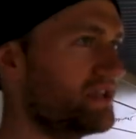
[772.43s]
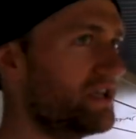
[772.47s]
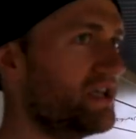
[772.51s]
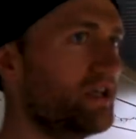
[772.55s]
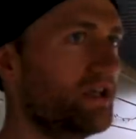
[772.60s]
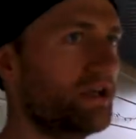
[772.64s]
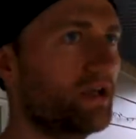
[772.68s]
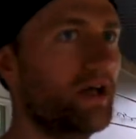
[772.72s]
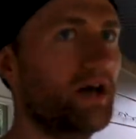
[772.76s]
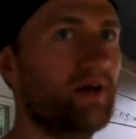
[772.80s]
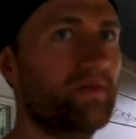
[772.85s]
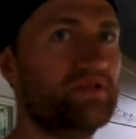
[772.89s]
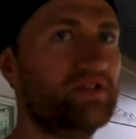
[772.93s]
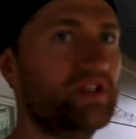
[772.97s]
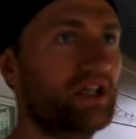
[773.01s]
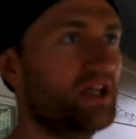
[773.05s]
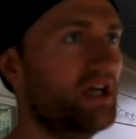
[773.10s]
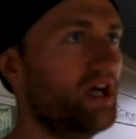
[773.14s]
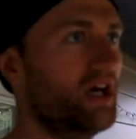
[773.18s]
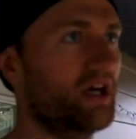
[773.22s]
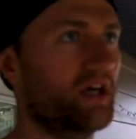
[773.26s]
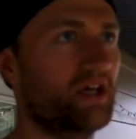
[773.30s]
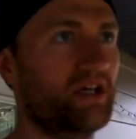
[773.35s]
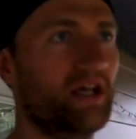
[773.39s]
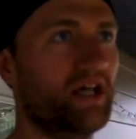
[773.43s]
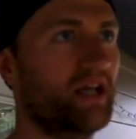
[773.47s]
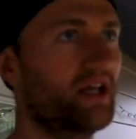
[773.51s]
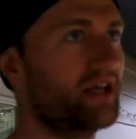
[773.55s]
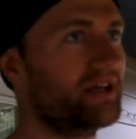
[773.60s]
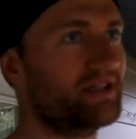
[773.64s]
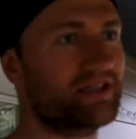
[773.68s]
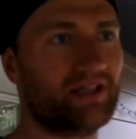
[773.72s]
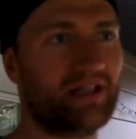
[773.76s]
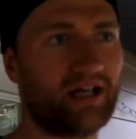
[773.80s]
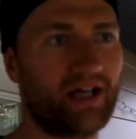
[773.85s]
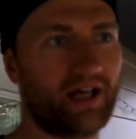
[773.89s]
He loves it. On a day
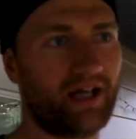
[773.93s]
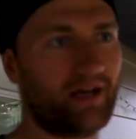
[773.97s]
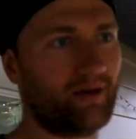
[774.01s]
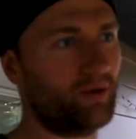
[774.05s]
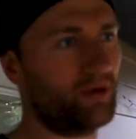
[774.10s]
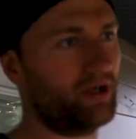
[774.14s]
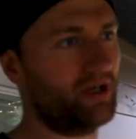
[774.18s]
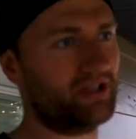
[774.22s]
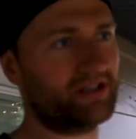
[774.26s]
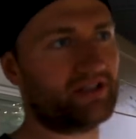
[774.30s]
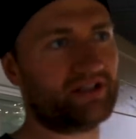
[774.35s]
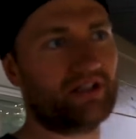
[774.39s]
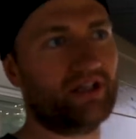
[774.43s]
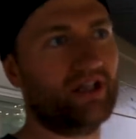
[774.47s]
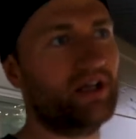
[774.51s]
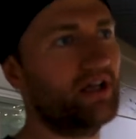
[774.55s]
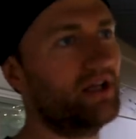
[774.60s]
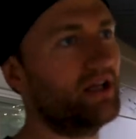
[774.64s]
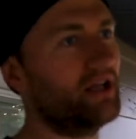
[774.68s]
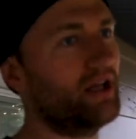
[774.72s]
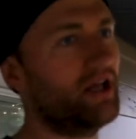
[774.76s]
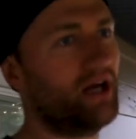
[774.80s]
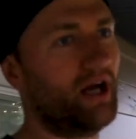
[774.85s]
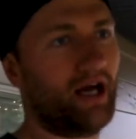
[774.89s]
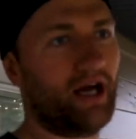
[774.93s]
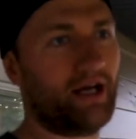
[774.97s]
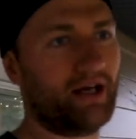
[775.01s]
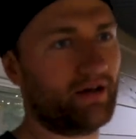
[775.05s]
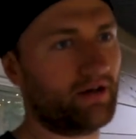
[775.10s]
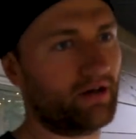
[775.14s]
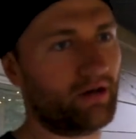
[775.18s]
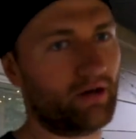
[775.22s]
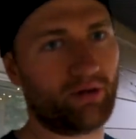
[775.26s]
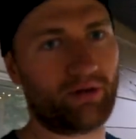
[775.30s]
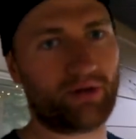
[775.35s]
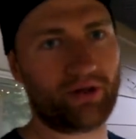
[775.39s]
like today when it's, I
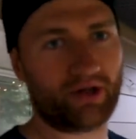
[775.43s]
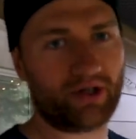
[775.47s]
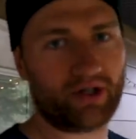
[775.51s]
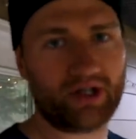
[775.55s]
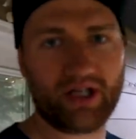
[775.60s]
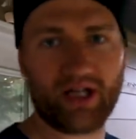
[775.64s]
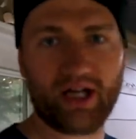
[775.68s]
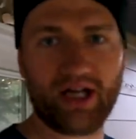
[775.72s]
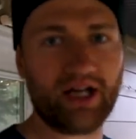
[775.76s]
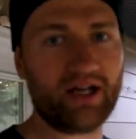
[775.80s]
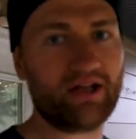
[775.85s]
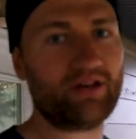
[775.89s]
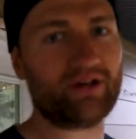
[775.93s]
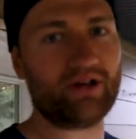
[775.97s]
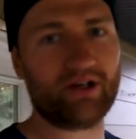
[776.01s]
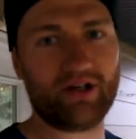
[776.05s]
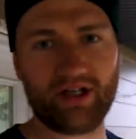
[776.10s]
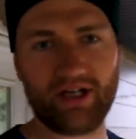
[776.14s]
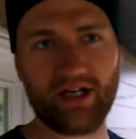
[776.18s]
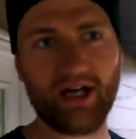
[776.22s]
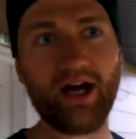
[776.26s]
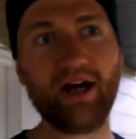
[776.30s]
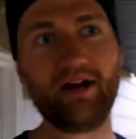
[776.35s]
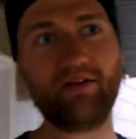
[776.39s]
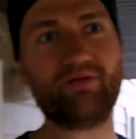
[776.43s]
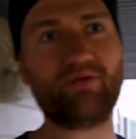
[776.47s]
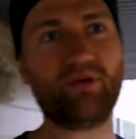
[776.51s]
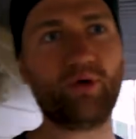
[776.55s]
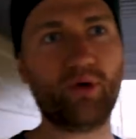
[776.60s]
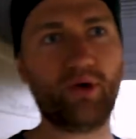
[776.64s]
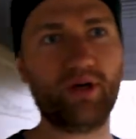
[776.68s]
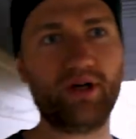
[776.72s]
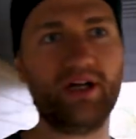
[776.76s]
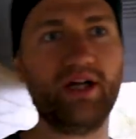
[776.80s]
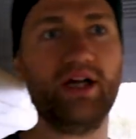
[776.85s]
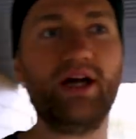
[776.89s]
don't know, 38, 39,
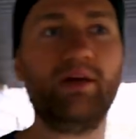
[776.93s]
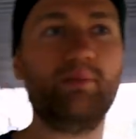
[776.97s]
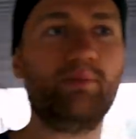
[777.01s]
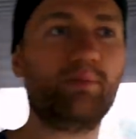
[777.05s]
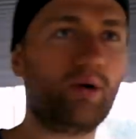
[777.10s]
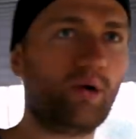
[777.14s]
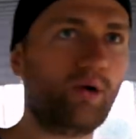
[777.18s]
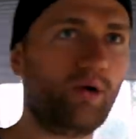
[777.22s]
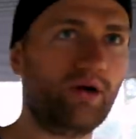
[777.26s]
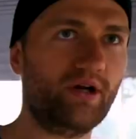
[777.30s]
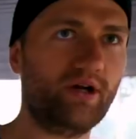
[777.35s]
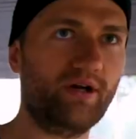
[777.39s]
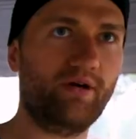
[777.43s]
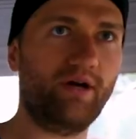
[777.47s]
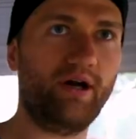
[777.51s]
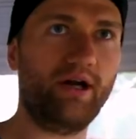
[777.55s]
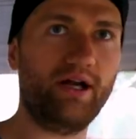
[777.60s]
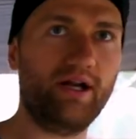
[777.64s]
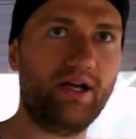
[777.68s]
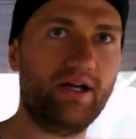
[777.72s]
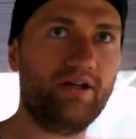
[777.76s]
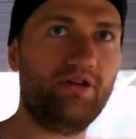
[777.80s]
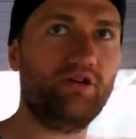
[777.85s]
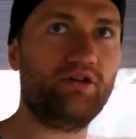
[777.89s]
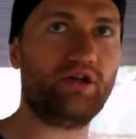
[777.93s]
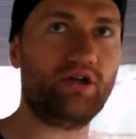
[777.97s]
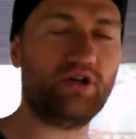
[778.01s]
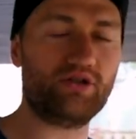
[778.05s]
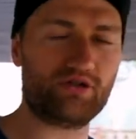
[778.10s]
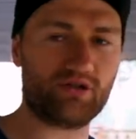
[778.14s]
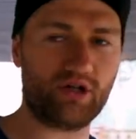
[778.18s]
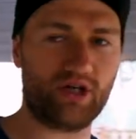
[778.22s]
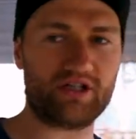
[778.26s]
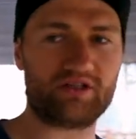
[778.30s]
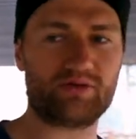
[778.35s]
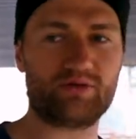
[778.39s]
40 and pouring rain, you
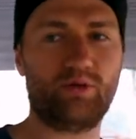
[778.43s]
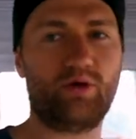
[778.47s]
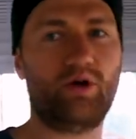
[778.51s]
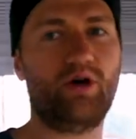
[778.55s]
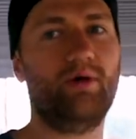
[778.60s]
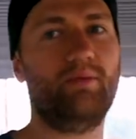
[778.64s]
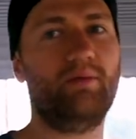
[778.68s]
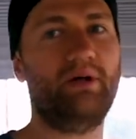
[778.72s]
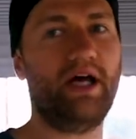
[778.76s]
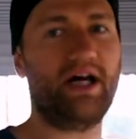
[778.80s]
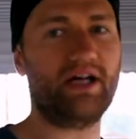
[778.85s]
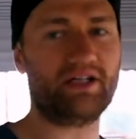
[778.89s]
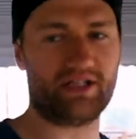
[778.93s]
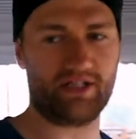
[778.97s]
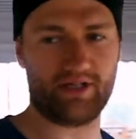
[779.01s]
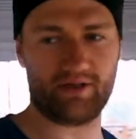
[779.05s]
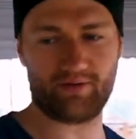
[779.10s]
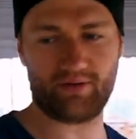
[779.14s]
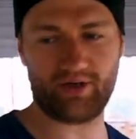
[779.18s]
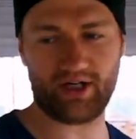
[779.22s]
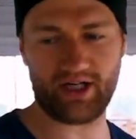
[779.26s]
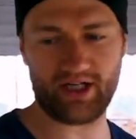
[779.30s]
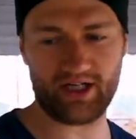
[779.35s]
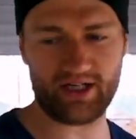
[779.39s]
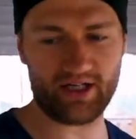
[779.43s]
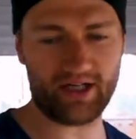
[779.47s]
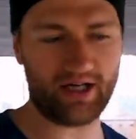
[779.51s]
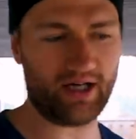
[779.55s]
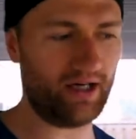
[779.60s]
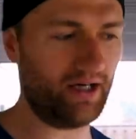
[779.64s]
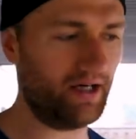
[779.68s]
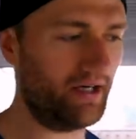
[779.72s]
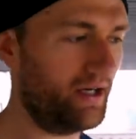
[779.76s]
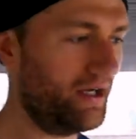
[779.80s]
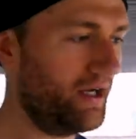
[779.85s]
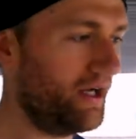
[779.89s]
can dress warm, not get rained
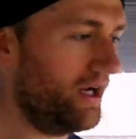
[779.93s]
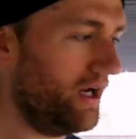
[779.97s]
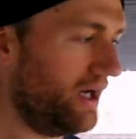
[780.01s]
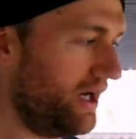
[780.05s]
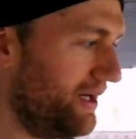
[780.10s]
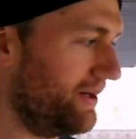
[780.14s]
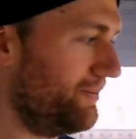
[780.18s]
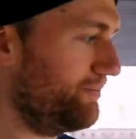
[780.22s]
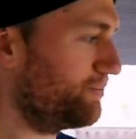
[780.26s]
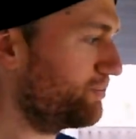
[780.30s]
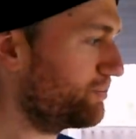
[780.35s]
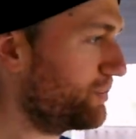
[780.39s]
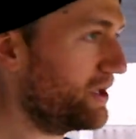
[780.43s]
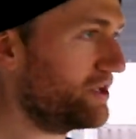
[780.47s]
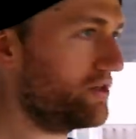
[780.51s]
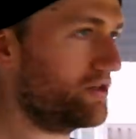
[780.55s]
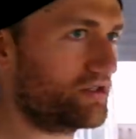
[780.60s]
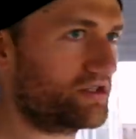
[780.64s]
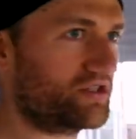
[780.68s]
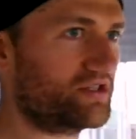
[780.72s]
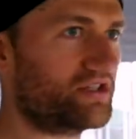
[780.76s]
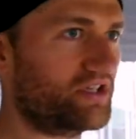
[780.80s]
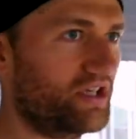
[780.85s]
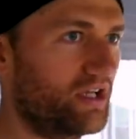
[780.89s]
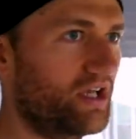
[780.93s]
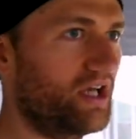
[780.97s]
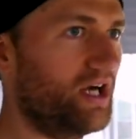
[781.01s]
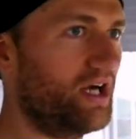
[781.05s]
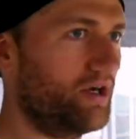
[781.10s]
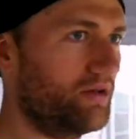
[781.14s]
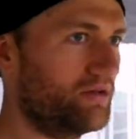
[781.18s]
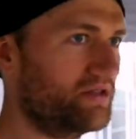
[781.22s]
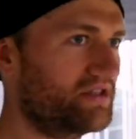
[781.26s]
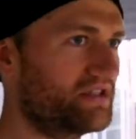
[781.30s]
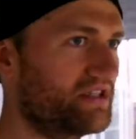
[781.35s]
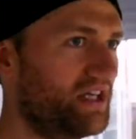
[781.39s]
on, but you're still
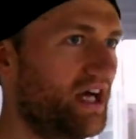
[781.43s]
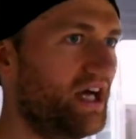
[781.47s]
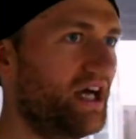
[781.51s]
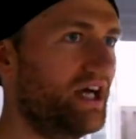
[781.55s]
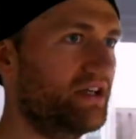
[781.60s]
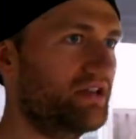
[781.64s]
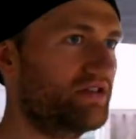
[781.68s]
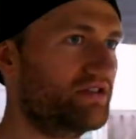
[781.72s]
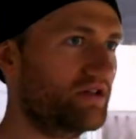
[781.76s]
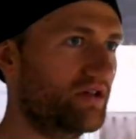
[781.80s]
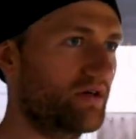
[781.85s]
outside.